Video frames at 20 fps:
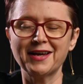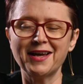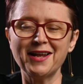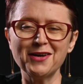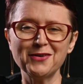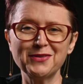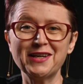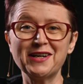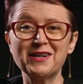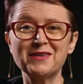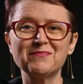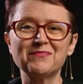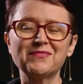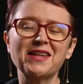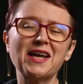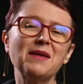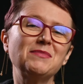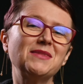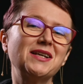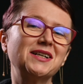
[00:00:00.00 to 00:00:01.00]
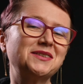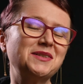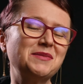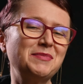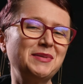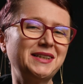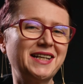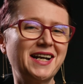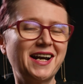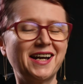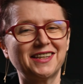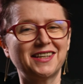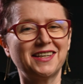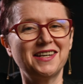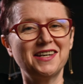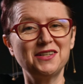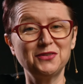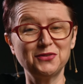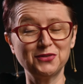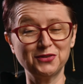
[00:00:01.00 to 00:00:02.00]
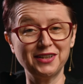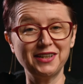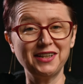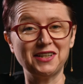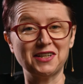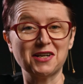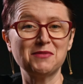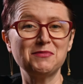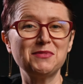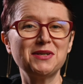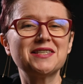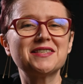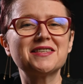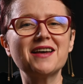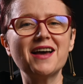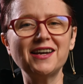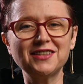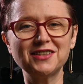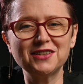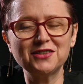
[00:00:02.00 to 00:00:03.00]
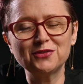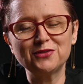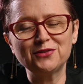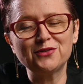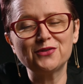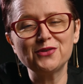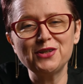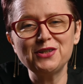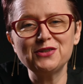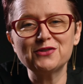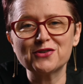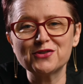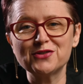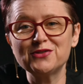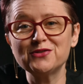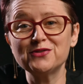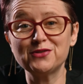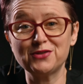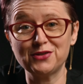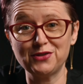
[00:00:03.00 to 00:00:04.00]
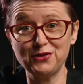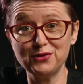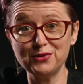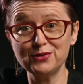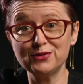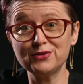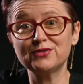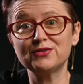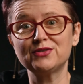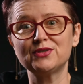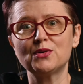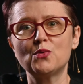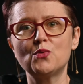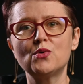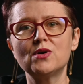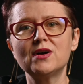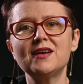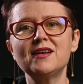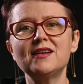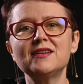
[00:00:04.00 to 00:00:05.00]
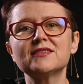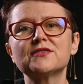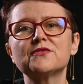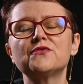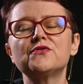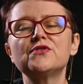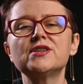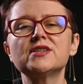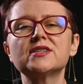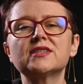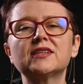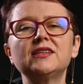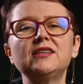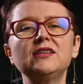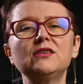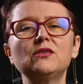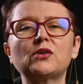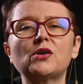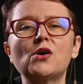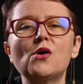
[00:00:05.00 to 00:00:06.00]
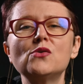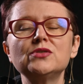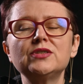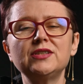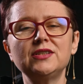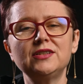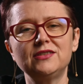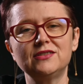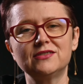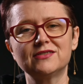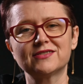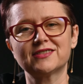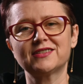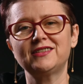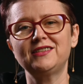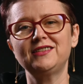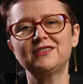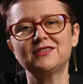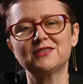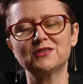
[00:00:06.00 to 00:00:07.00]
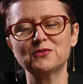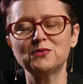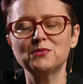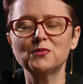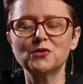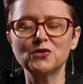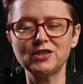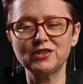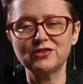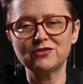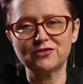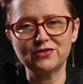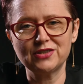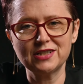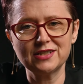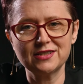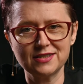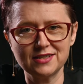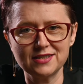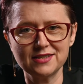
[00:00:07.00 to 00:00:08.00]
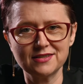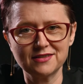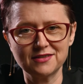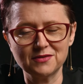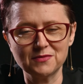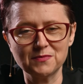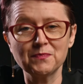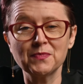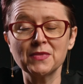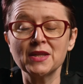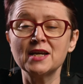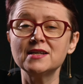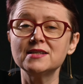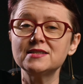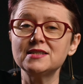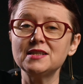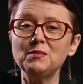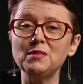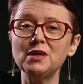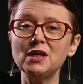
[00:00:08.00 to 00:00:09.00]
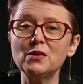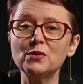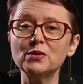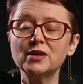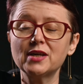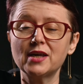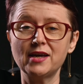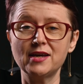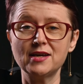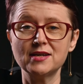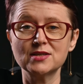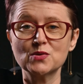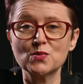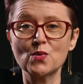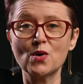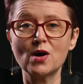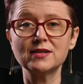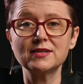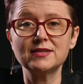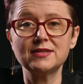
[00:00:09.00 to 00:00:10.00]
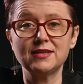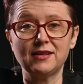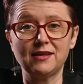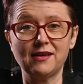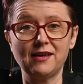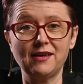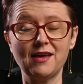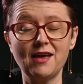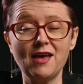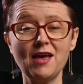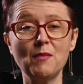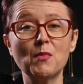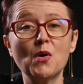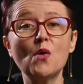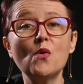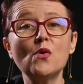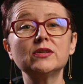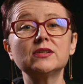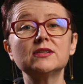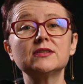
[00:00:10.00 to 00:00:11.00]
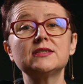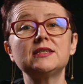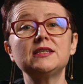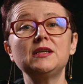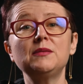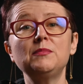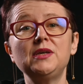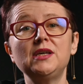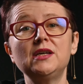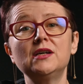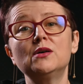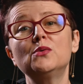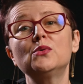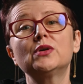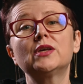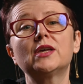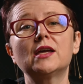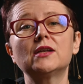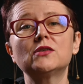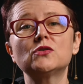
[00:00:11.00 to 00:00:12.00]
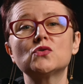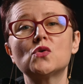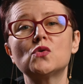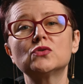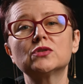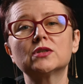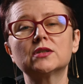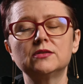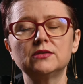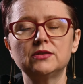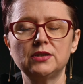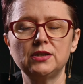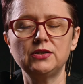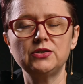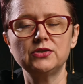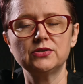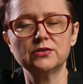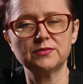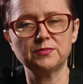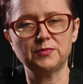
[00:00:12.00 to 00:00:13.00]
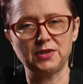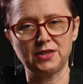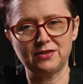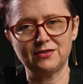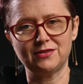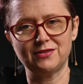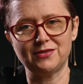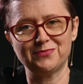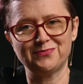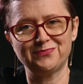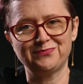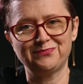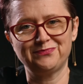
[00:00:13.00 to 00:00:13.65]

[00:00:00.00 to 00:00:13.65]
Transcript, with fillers: Hello there, I'm Dr. Petrache and today I'm excited to reintroduce you to the world's first continuous ketone monitoring system, SiBio ks one ckm or the SiBio ketone continuous meter.